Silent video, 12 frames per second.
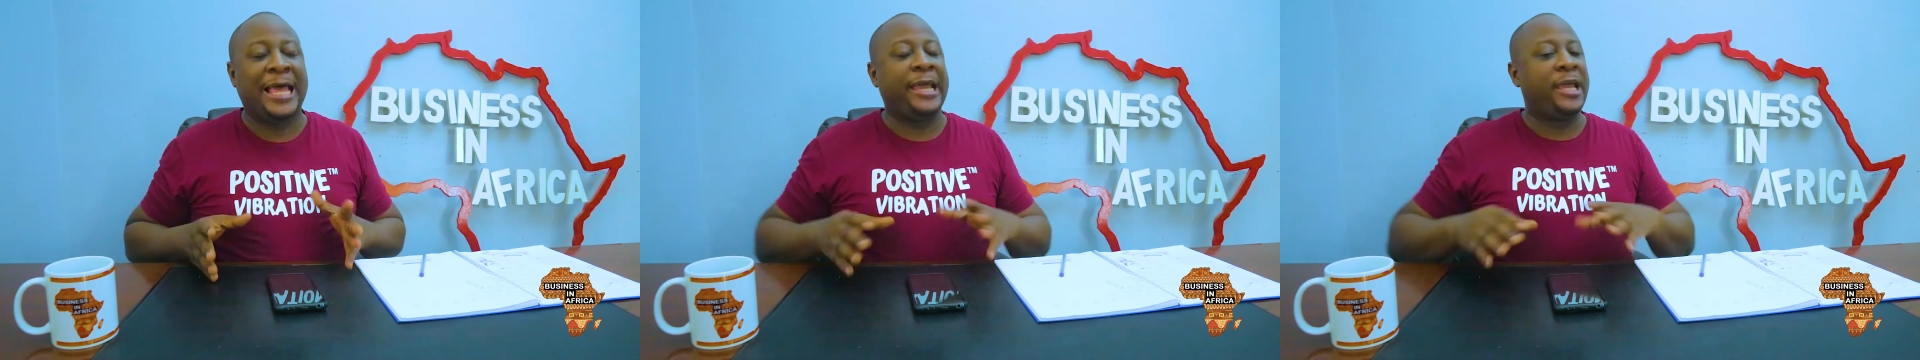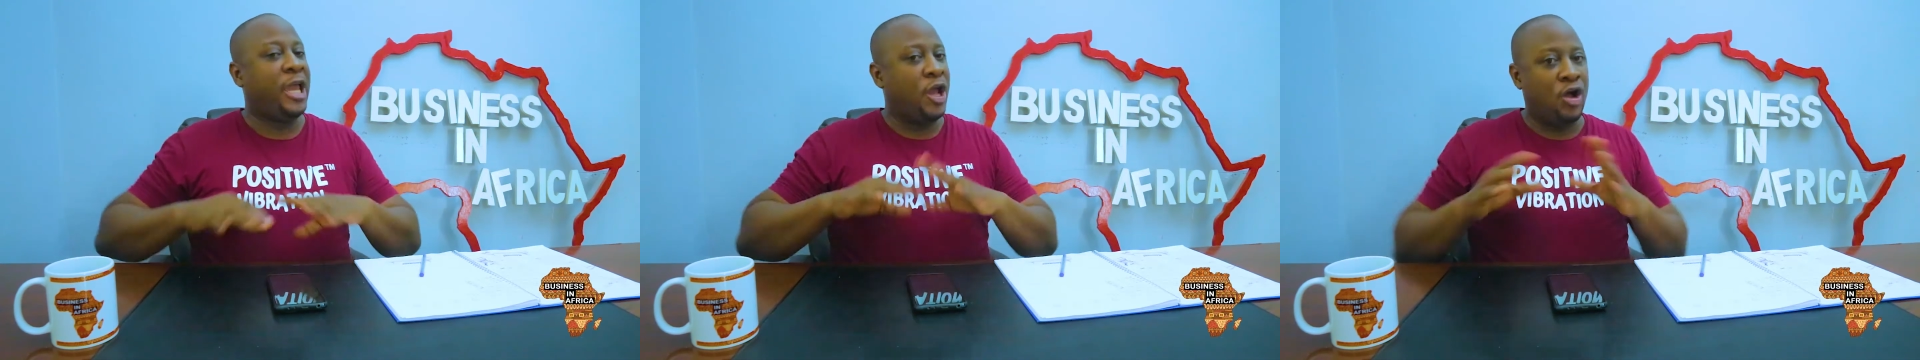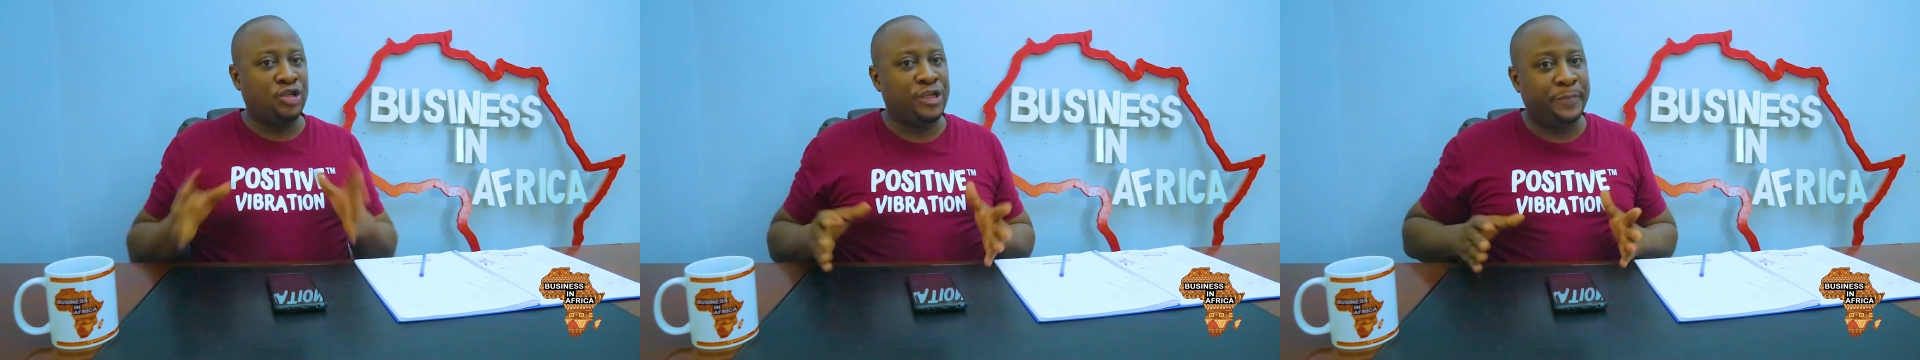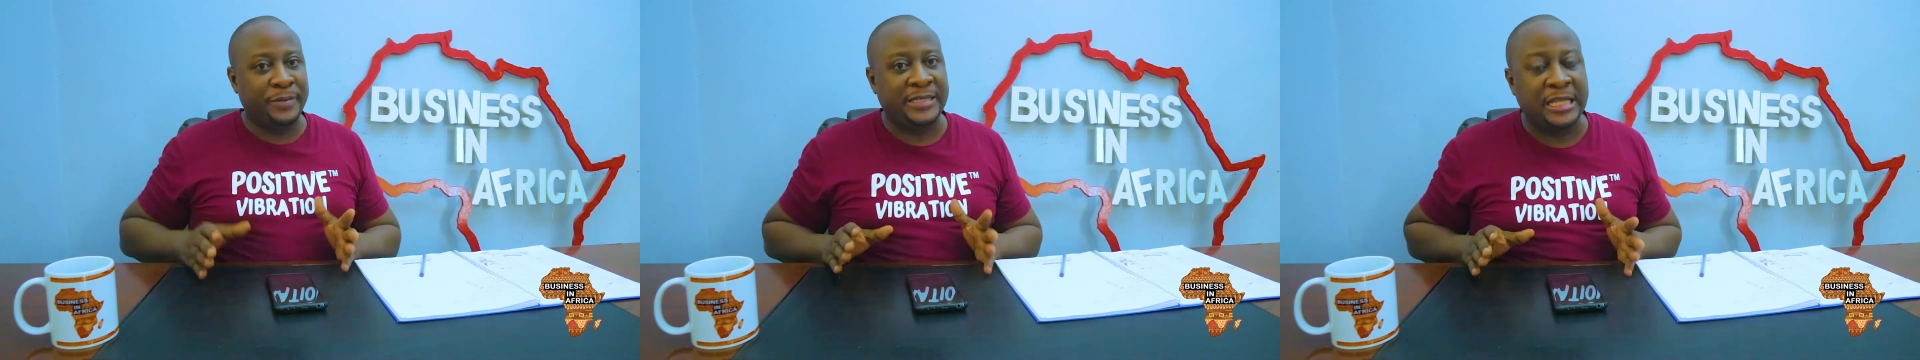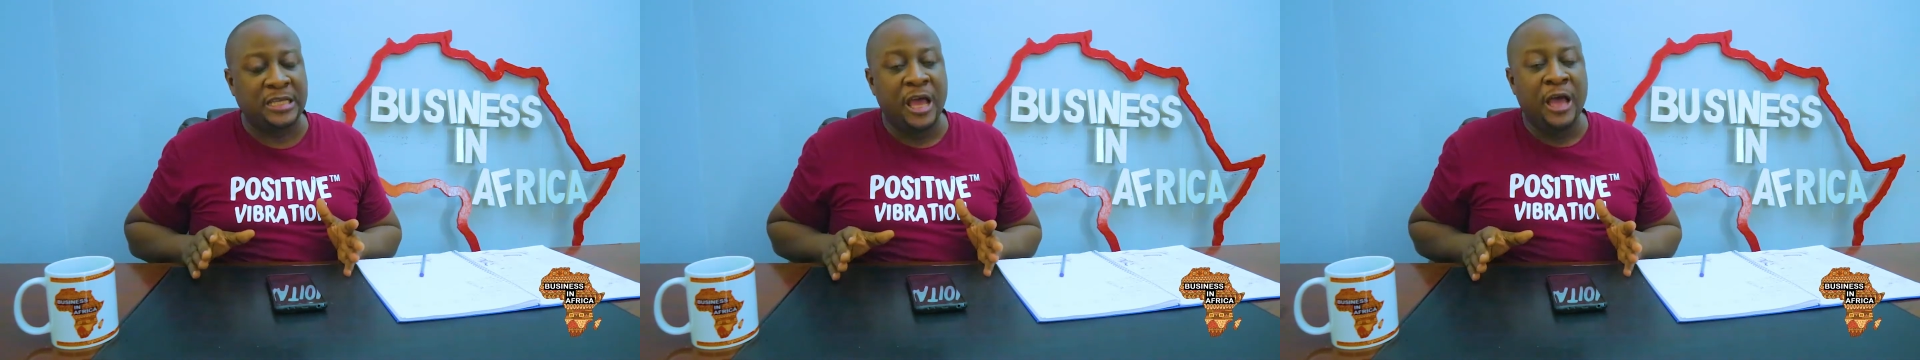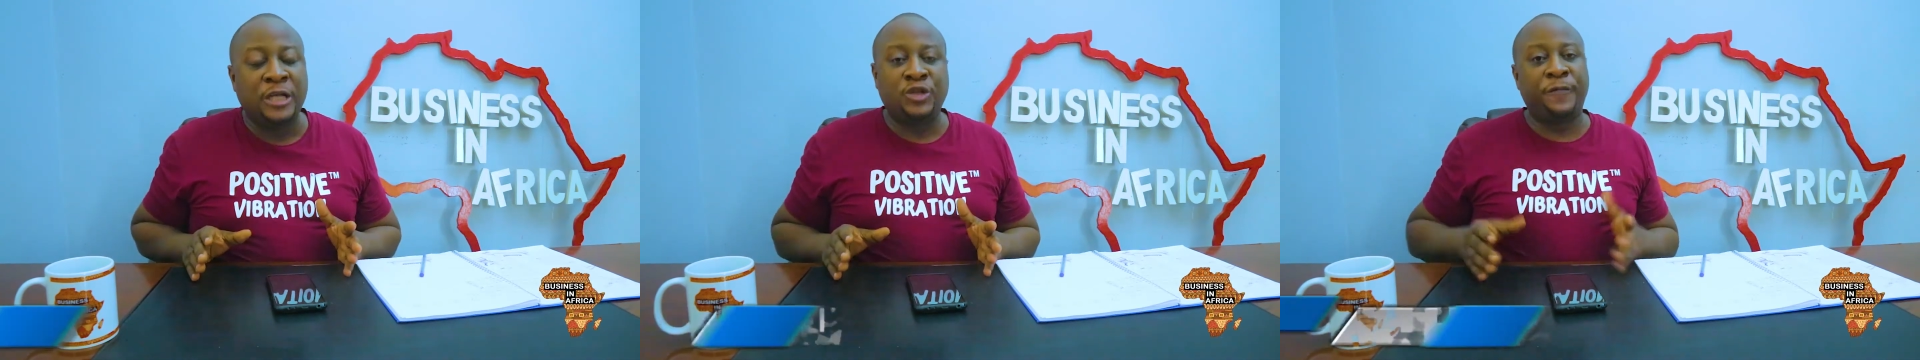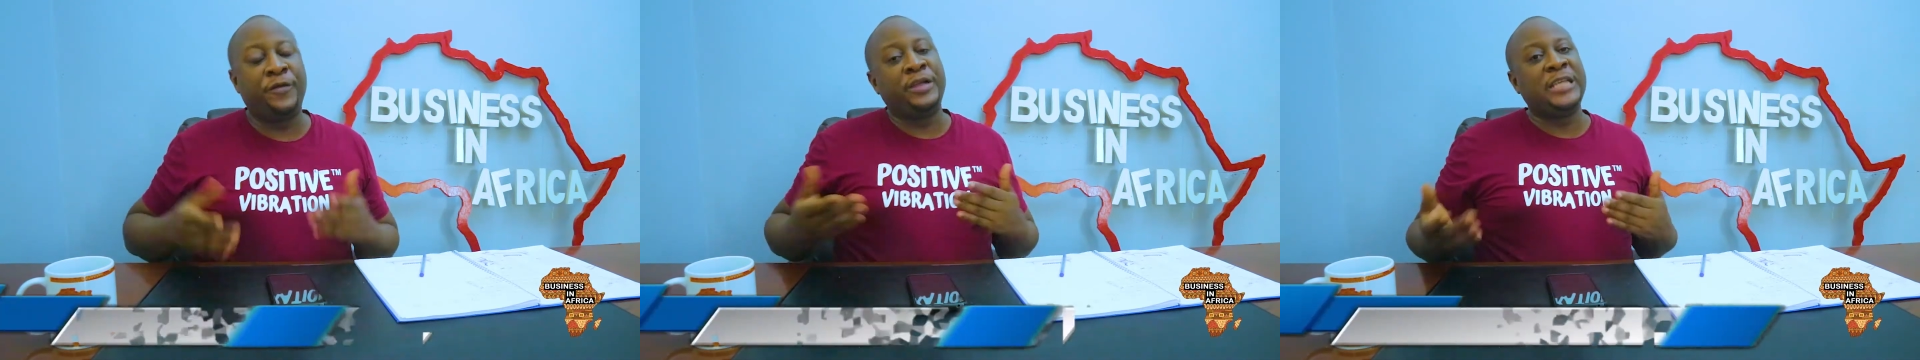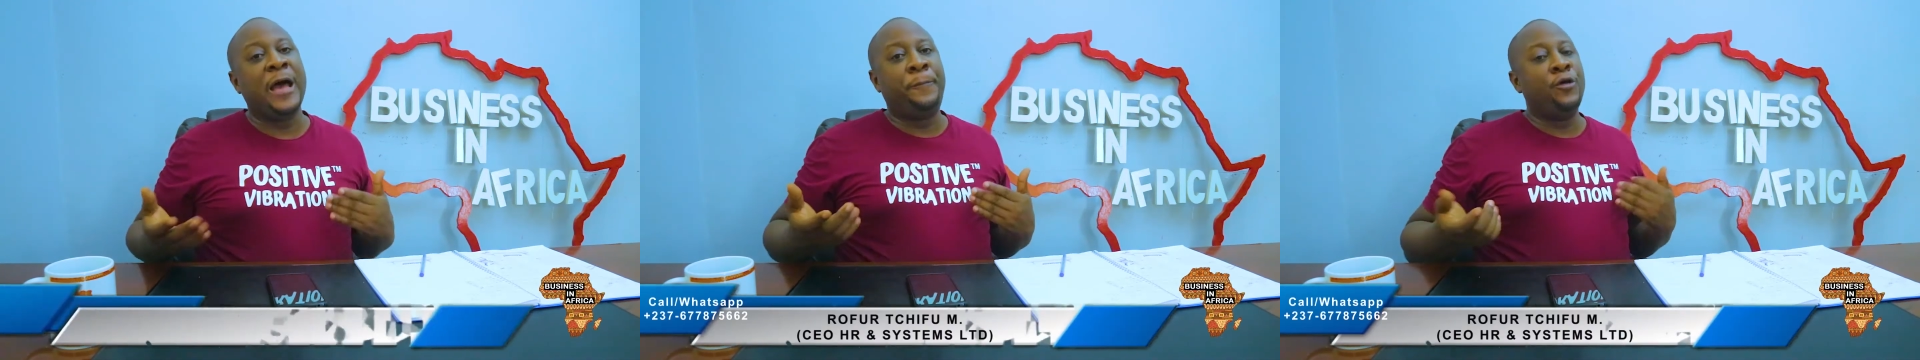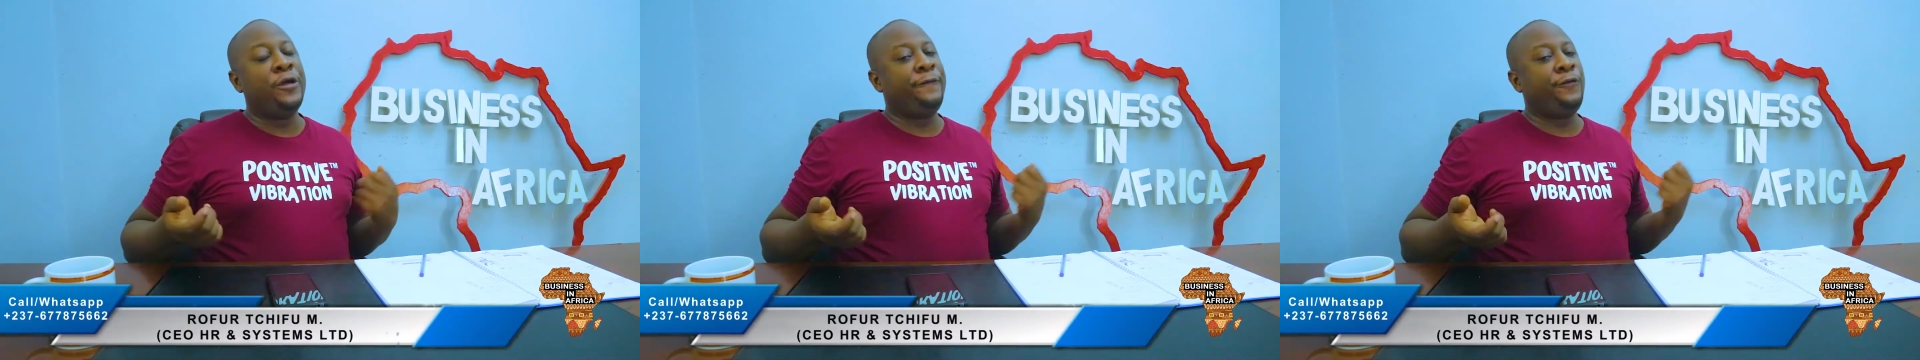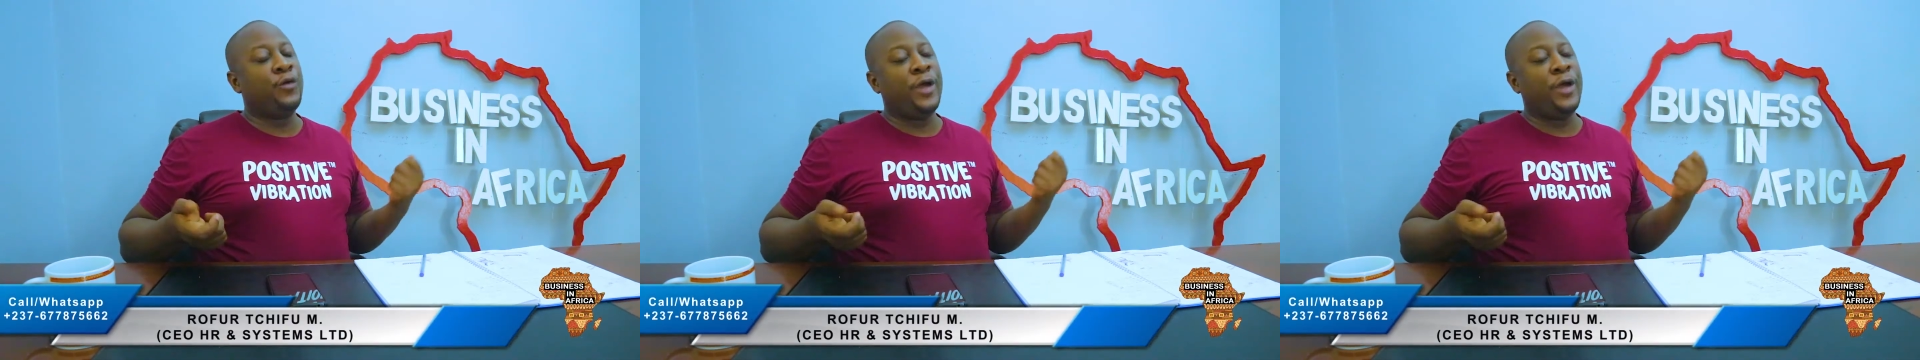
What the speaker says: like 100%. So for example, if you